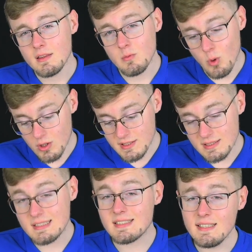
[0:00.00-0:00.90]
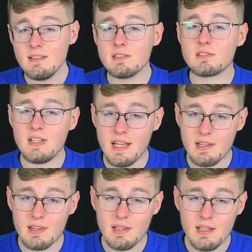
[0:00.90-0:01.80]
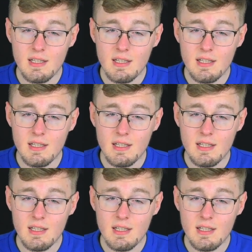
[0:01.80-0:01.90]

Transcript: the worse signal strength